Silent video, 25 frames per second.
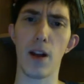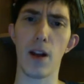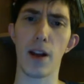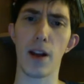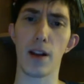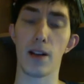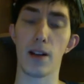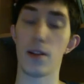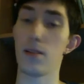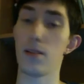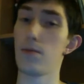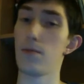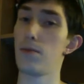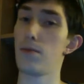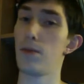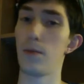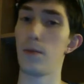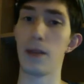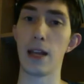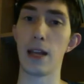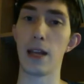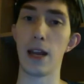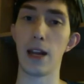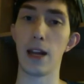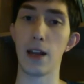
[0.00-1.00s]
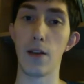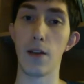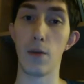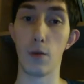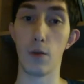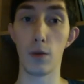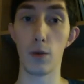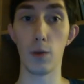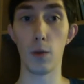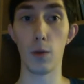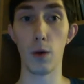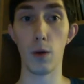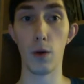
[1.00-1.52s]
it's the beginning of
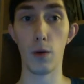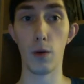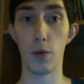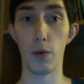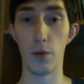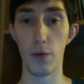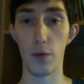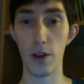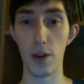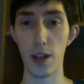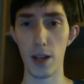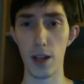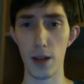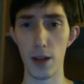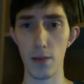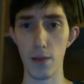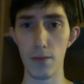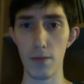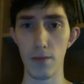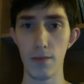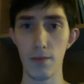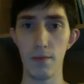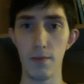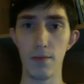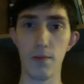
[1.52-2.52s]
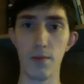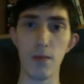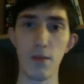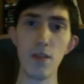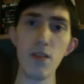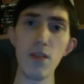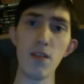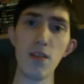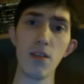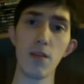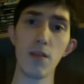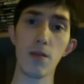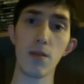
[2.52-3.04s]
World War III,
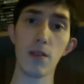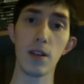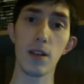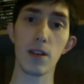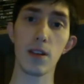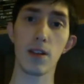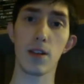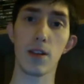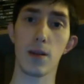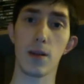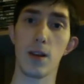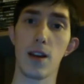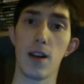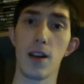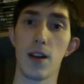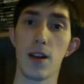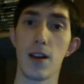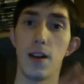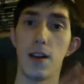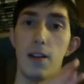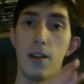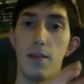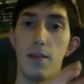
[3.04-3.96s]
this and that, and